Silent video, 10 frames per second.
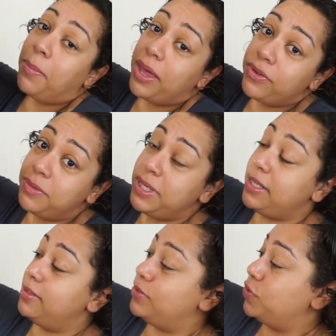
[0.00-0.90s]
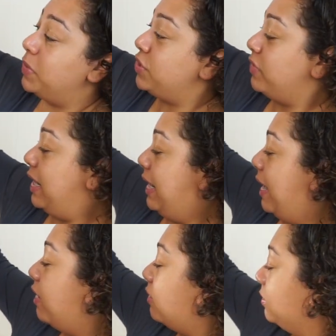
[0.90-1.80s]
bothering me too much right
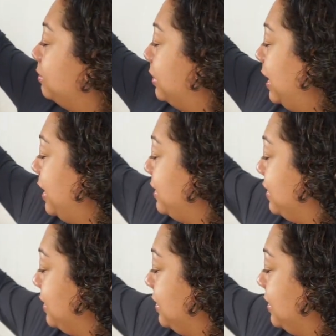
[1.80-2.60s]
now, but